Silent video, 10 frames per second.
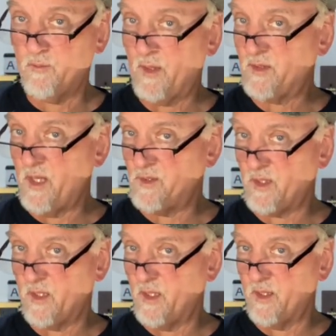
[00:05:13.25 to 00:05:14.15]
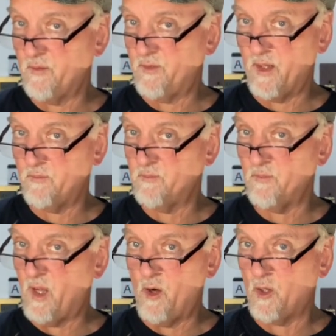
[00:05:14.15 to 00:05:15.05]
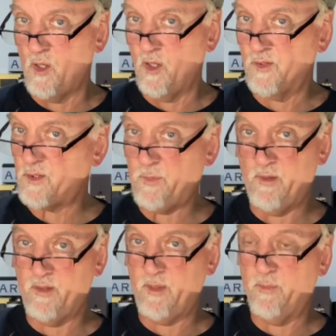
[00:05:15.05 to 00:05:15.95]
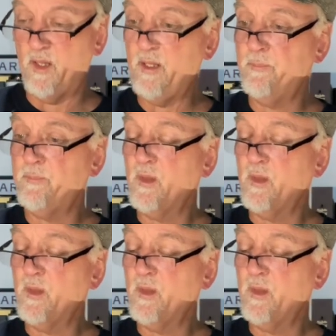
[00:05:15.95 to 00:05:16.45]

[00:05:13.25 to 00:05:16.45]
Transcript: I'm not tasting a lot of that alcohol spirity bite.